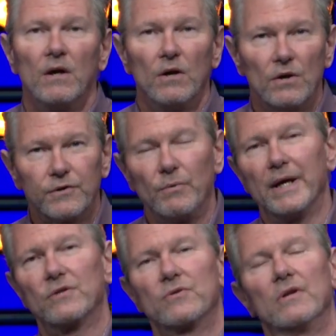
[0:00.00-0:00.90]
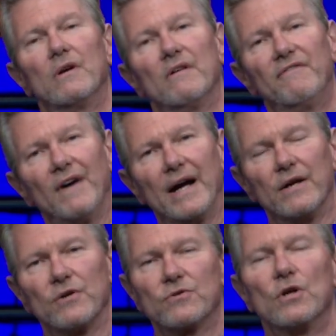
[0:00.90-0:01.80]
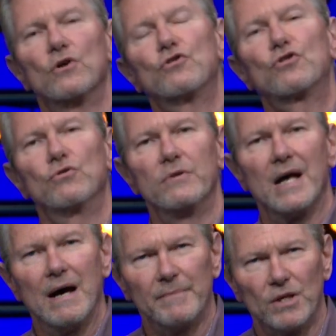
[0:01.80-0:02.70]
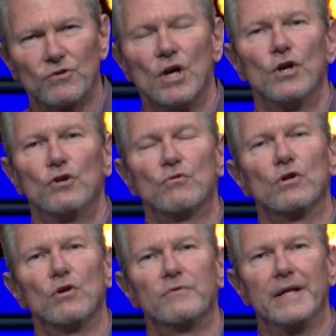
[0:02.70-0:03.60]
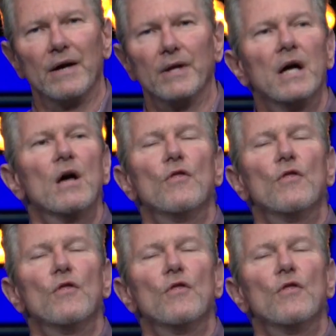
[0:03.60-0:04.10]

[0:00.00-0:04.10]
Earthquakes, fires, tsunamis, you can go down.